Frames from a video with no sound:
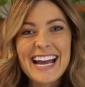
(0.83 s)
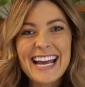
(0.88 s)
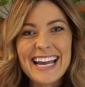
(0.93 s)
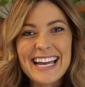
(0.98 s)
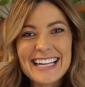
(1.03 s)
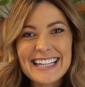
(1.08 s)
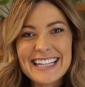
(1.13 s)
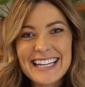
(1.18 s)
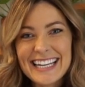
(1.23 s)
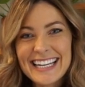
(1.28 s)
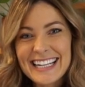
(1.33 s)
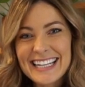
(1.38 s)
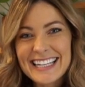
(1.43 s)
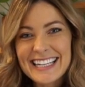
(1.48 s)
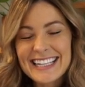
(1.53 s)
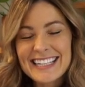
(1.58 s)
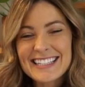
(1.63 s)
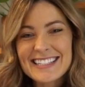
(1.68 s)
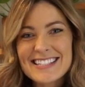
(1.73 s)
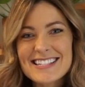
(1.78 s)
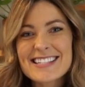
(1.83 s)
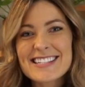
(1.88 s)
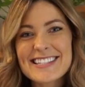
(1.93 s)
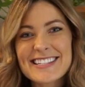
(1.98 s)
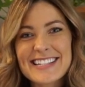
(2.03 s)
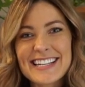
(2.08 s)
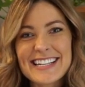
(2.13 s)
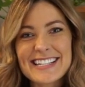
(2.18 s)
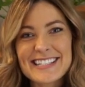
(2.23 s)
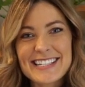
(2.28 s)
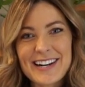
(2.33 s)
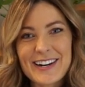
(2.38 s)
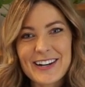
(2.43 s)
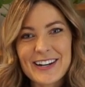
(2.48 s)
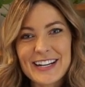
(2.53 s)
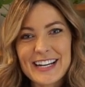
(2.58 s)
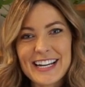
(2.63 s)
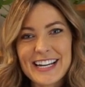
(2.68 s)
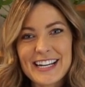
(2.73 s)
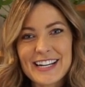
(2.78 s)
Hey ladies, it's
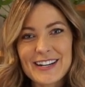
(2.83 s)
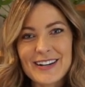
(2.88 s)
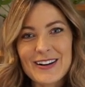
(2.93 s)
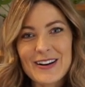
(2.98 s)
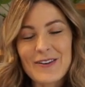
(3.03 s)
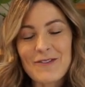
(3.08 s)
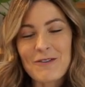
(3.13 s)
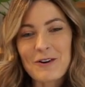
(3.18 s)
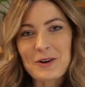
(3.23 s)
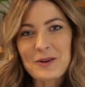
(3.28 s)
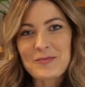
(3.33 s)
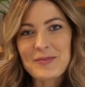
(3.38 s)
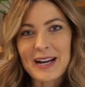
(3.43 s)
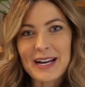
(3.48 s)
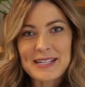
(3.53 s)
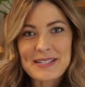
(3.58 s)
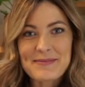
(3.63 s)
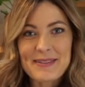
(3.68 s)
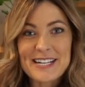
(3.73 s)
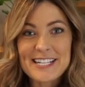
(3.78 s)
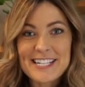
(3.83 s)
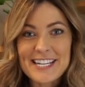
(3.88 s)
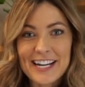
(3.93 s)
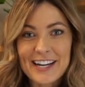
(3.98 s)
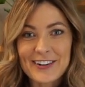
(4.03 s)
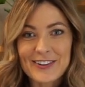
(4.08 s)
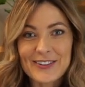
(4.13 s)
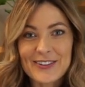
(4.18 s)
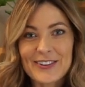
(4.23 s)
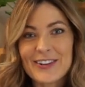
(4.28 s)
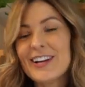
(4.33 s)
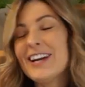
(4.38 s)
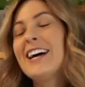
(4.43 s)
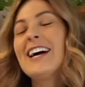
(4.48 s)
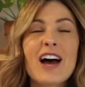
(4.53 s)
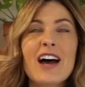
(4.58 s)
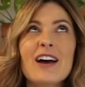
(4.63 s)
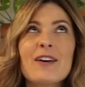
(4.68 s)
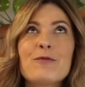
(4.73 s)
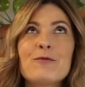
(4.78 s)
Erica here. Welcome back to my channel.
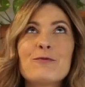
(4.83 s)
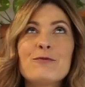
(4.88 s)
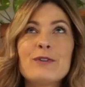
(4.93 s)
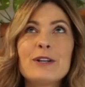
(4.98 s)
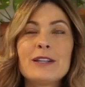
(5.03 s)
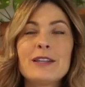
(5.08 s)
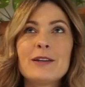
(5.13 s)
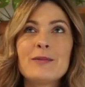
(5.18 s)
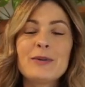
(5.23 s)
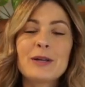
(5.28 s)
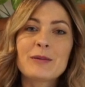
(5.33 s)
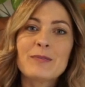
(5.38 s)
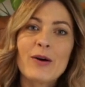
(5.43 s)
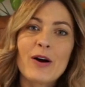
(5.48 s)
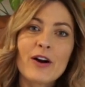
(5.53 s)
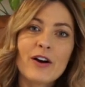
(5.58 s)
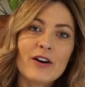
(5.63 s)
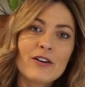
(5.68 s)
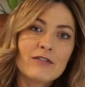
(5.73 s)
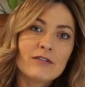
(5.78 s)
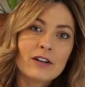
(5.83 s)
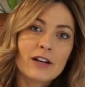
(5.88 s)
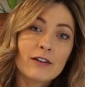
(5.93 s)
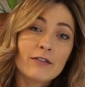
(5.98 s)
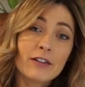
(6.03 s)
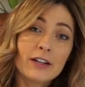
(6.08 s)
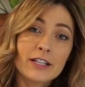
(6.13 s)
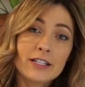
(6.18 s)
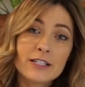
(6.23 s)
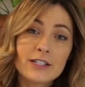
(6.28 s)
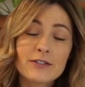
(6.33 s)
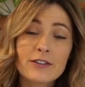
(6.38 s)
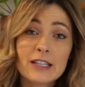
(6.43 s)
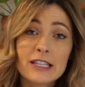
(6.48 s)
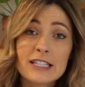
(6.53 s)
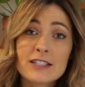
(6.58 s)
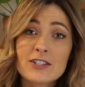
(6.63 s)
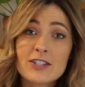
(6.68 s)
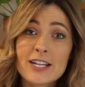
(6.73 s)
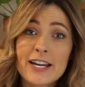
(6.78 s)
A really big part of what I want to do on
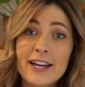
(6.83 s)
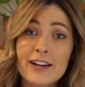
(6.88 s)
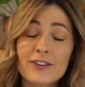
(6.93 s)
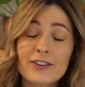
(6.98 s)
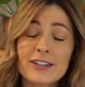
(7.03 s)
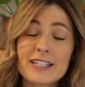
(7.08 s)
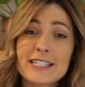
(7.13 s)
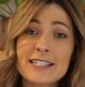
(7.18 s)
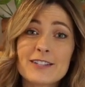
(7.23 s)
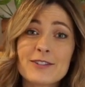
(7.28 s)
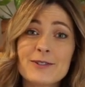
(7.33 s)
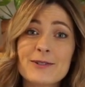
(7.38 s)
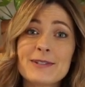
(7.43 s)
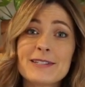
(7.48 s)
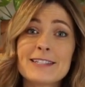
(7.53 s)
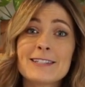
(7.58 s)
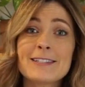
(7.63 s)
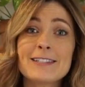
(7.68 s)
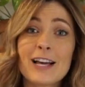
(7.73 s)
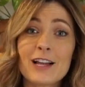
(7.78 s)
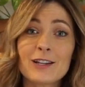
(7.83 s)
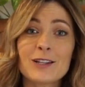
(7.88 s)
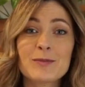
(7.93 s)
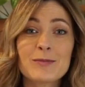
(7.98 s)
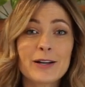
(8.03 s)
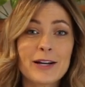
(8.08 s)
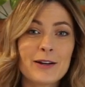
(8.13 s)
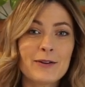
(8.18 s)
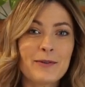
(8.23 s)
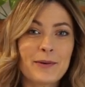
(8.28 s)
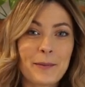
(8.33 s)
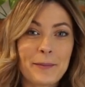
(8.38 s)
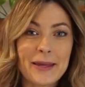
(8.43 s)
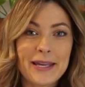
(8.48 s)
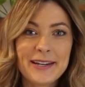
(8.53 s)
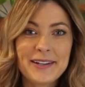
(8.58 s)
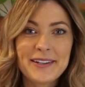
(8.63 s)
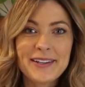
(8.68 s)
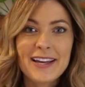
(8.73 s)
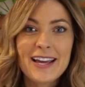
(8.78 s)
this channel is to celebrate
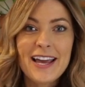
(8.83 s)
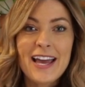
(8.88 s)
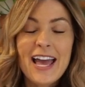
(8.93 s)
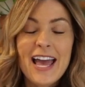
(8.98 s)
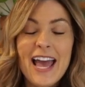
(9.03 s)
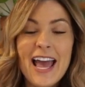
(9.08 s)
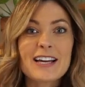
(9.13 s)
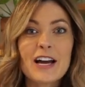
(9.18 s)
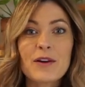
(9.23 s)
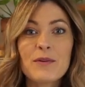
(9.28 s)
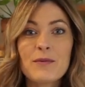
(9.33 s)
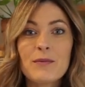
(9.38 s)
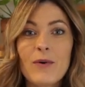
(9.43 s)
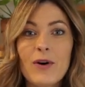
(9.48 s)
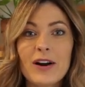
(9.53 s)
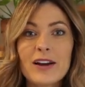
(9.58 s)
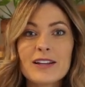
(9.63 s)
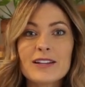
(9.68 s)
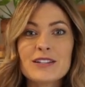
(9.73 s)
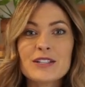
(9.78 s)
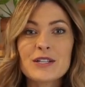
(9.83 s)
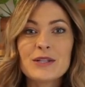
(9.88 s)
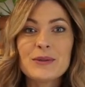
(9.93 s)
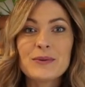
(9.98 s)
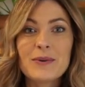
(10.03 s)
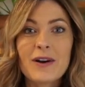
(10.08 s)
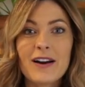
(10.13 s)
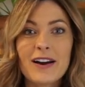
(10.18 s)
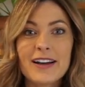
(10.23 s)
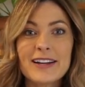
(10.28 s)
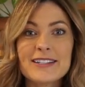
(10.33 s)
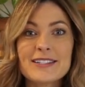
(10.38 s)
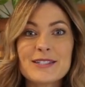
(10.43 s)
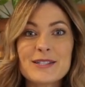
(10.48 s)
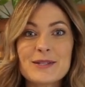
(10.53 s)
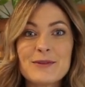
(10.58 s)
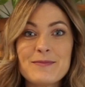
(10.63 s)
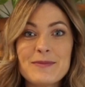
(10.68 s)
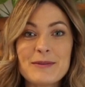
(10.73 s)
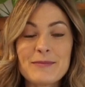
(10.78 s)
women. I want you guys
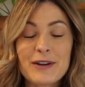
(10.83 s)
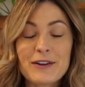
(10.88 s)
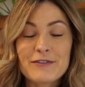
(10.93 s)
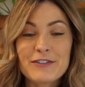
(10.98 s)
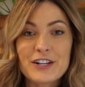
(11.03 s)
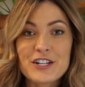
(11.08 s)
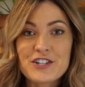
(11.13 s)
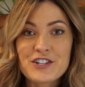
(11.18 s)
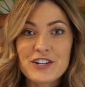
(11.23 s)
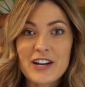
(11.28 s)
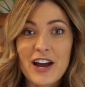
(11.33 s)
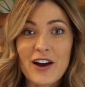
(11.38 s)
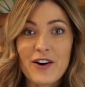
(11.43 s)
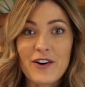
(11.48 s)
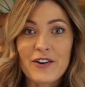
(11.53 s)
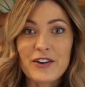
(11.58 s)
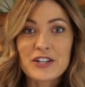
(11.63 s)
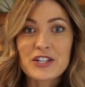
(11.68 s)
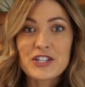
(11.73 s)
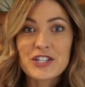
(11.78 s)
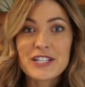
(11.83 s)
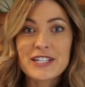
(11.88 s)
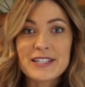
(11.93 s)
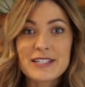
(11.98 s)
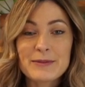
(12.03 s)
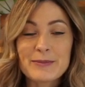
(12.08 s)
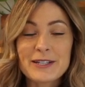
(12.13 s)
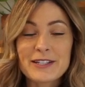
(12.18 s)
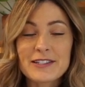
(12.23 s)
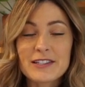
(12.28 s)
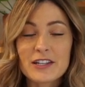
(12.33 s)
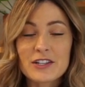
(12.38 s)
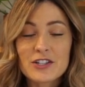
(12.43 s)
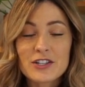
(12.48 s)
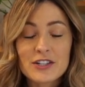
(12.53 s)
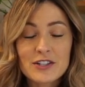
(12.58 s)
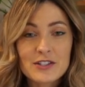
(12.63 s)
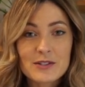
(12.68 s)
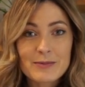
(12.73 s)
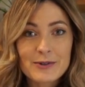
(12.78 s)
to meet my friend Janelle. She has been such
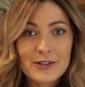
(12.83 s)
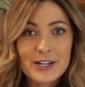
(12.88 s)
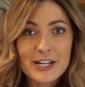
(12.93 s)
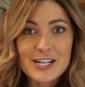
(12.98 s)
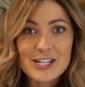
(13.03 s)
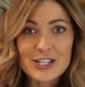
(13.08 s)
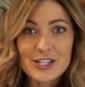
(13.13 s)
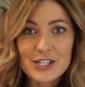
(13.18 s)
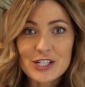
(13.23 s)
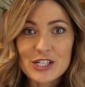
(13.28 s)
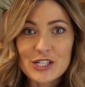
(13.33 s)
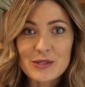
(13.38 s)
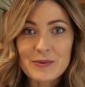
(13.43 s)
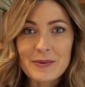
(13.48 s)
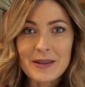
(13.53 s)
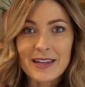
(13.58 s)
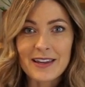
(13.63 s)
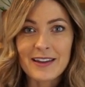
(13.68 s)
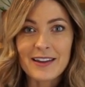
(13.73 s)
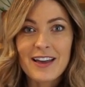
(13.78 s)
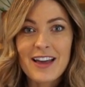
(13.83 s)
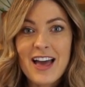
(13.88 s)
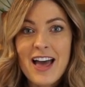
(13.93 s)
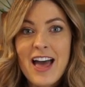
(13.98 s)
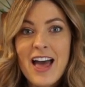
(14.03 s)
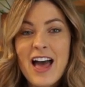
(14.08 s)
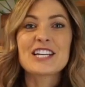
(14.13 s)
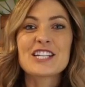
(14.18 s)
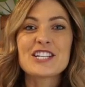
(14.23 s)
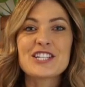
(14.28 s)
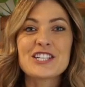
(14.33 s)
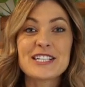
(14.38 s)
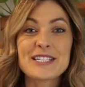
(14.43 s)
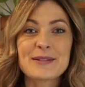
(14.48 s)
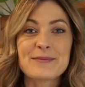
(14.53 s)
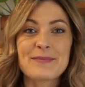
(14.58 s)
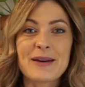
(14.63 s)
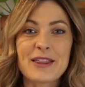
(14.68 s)
an inspiration to me. She's a